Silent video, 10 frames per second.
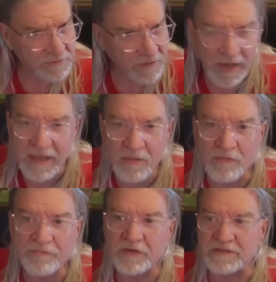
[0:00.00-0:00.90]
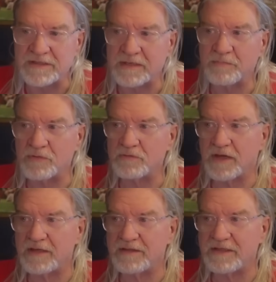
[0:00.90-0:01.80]
Iowa, for example,
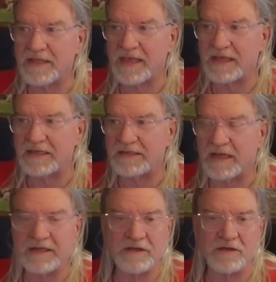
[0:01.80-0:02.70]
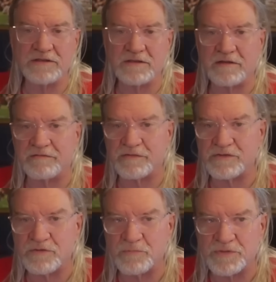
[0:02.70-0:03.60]
I think they had 9 yards on their
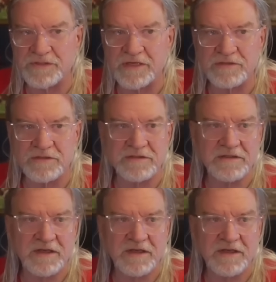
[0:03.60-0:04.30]
first two possessions.